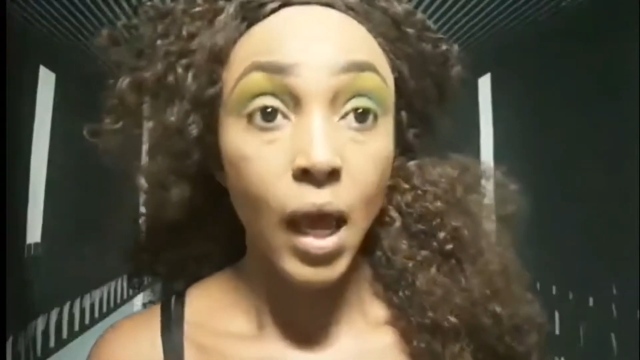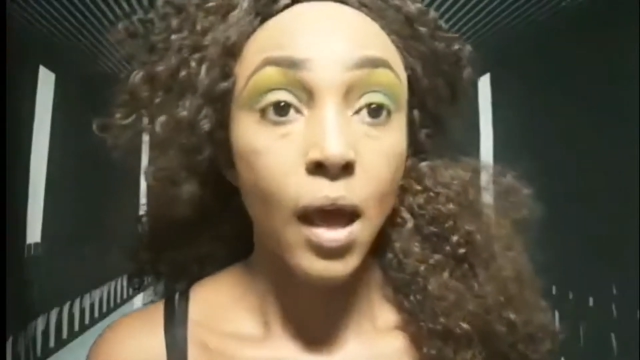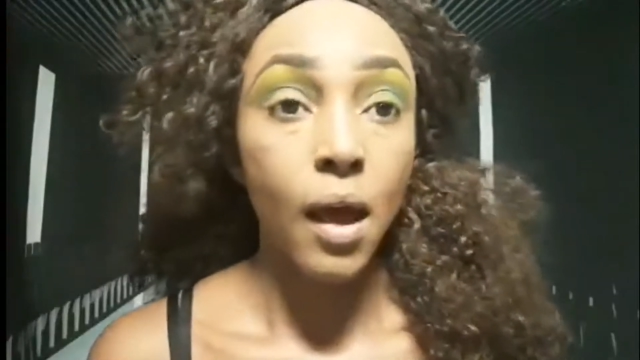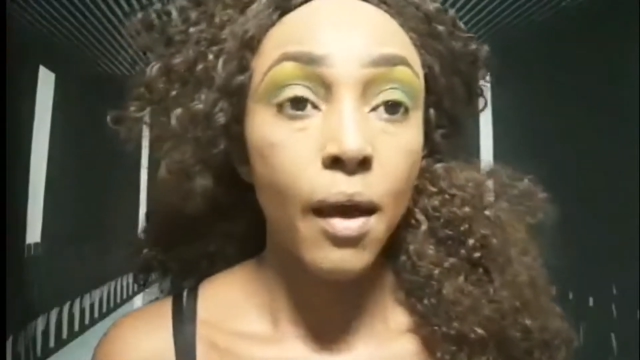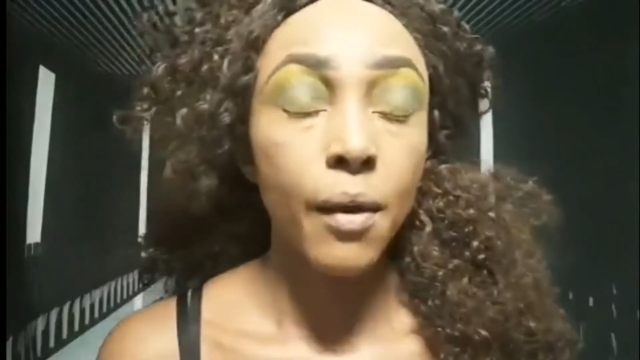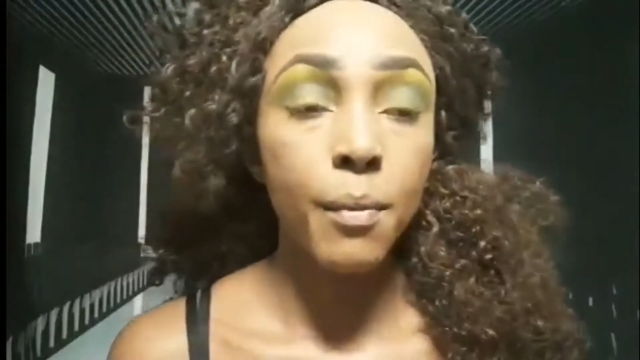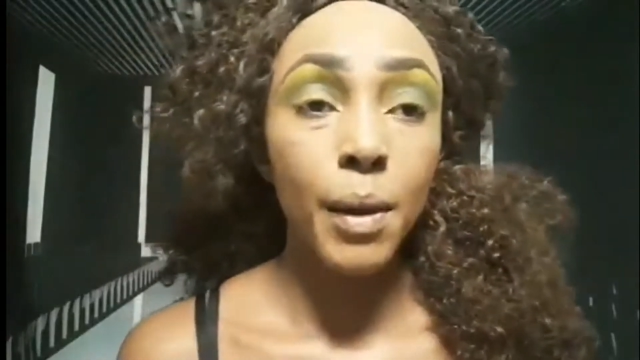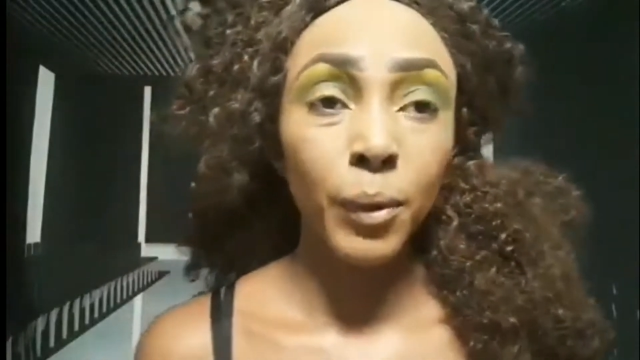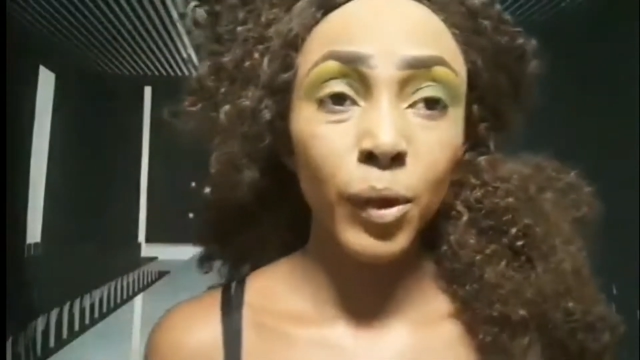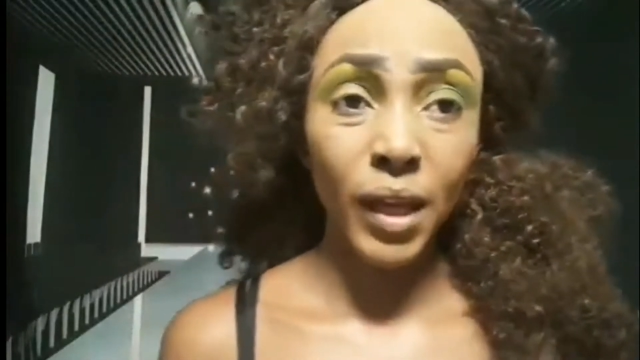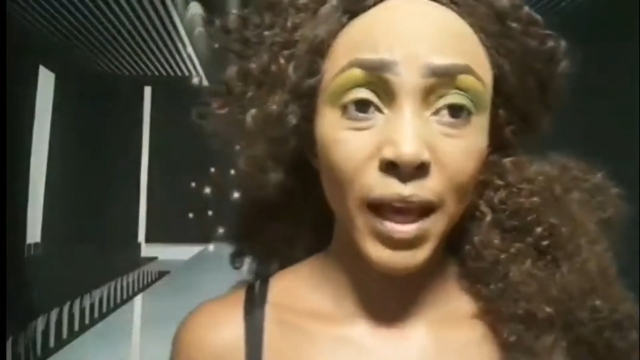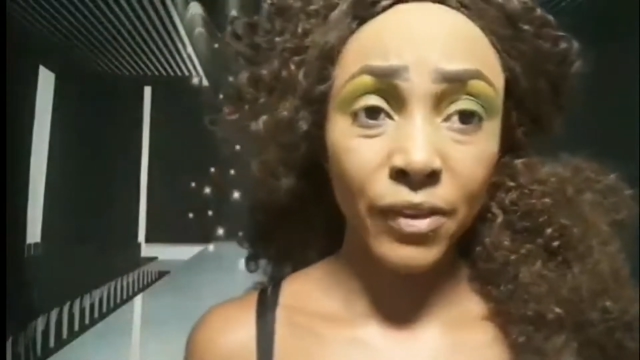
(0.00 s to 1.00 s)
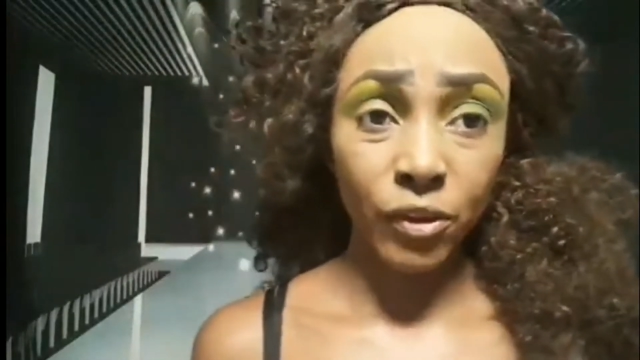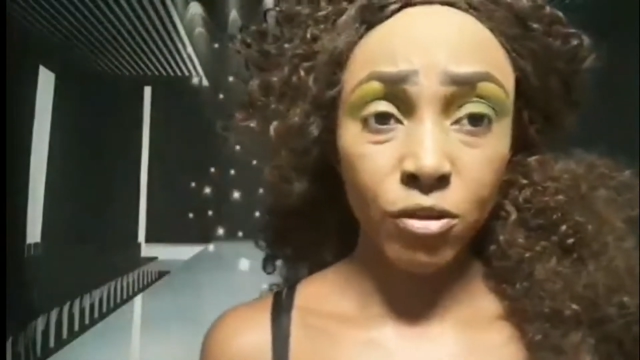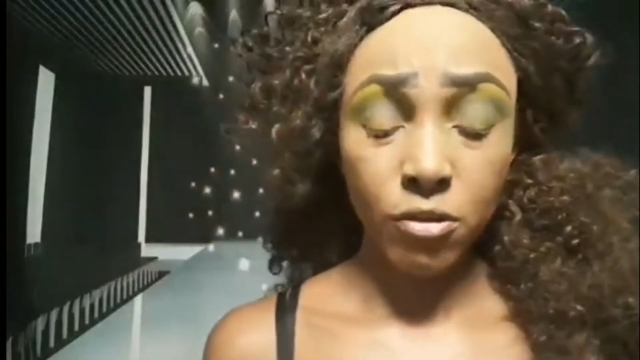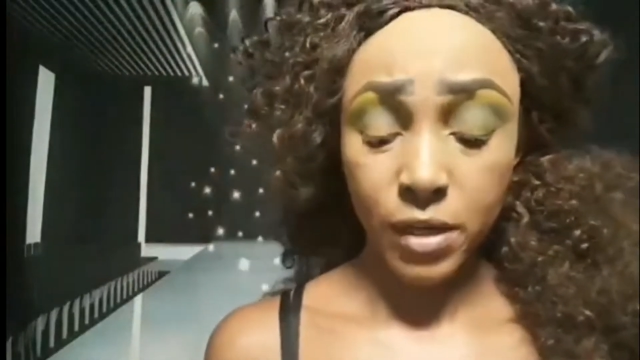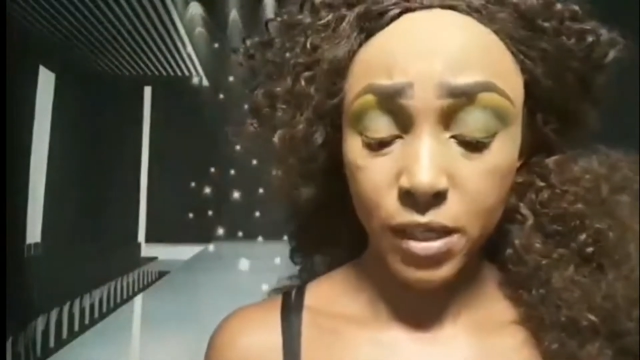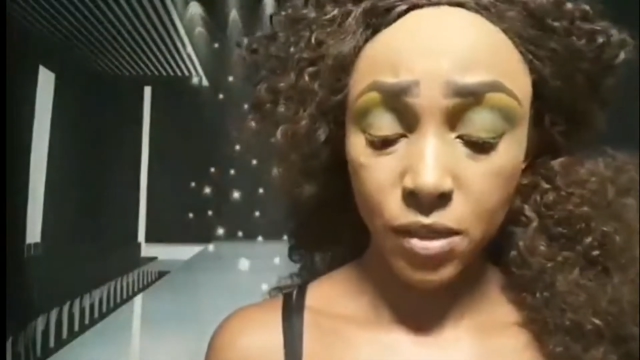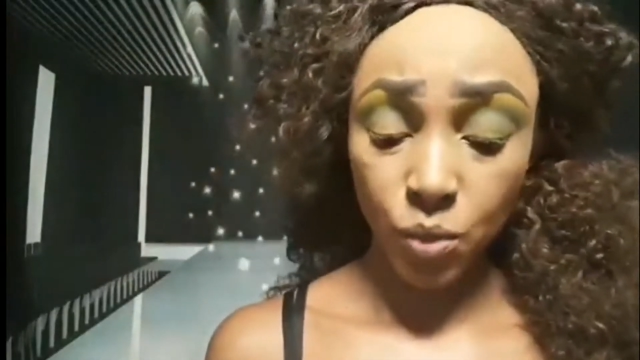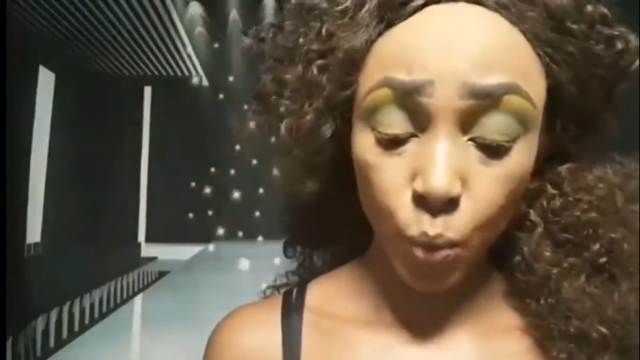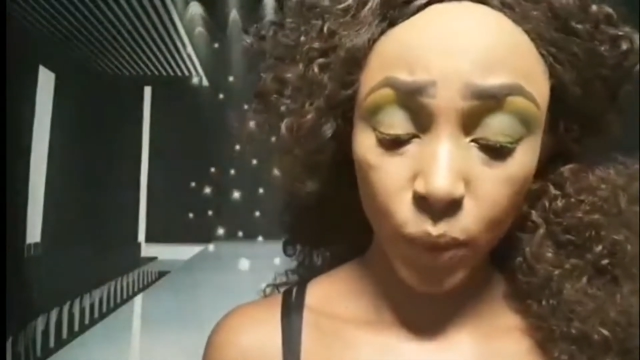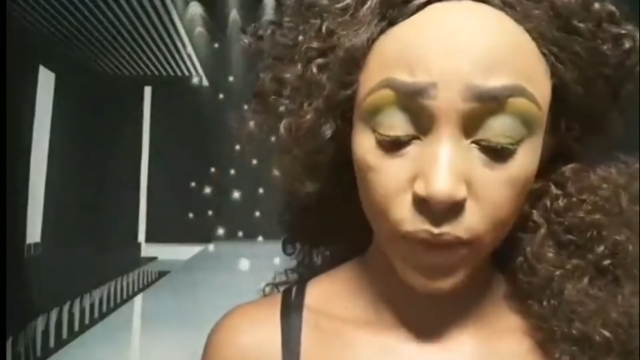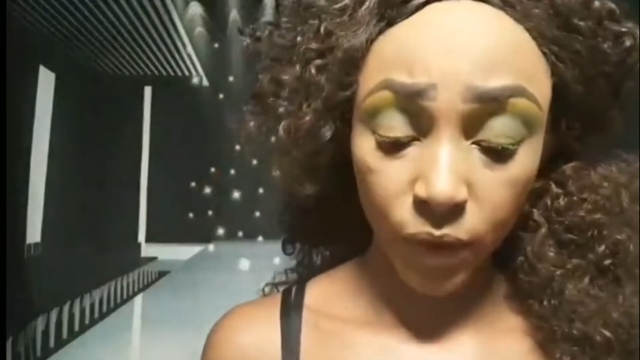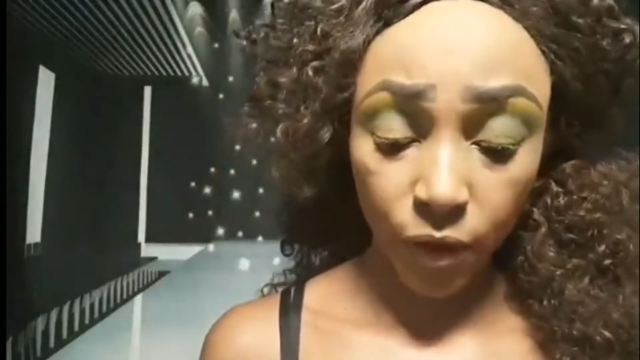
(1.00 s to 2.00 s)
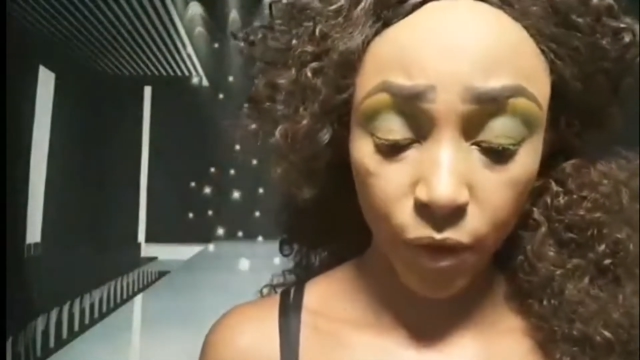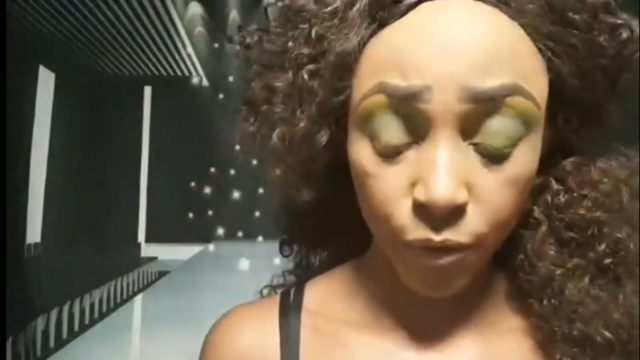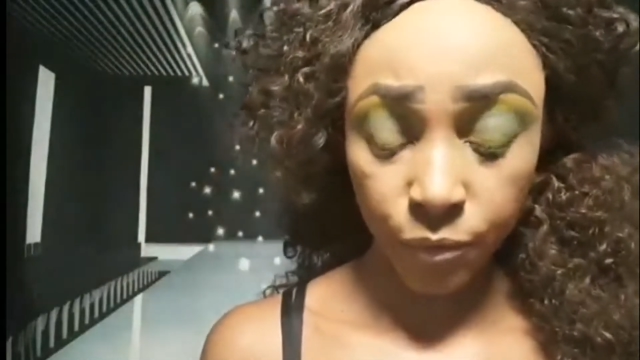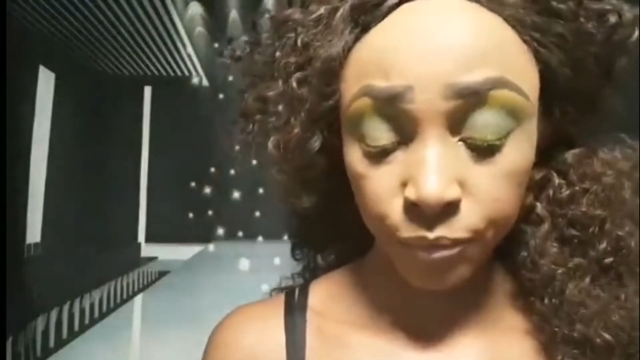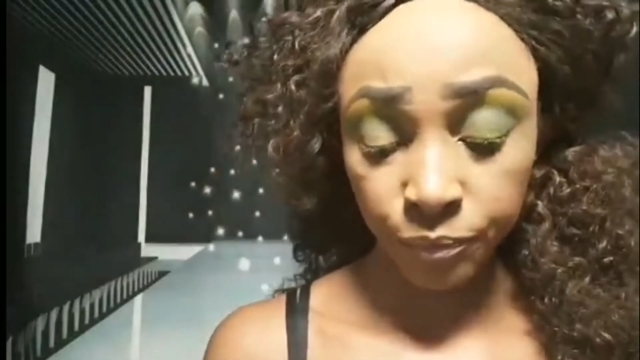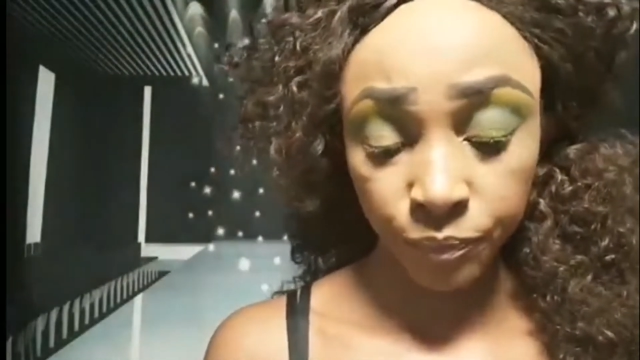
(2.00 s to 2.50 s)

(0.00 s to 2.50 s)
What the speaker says: I'm gonna cut the crease with a